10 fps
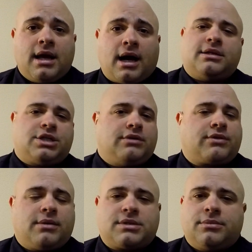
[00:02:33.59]
the chief
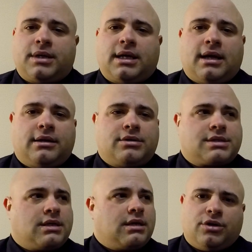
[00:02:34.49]
comes to me and there's
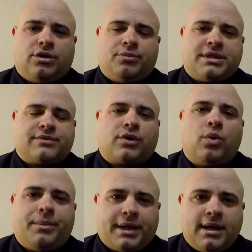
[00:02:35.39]
a new piece of
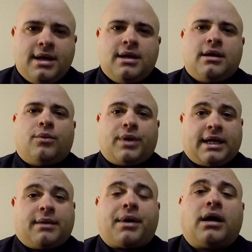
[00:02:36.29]
equipment we
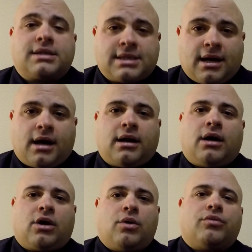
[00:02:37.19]
need a policy on. I'll
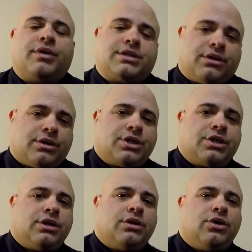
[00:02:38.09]
go and research
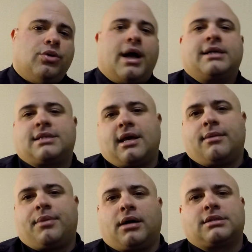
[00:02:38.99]
who has
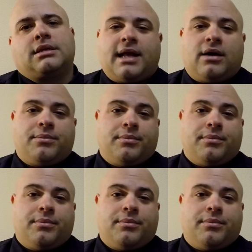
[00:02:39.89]
that policy. Now,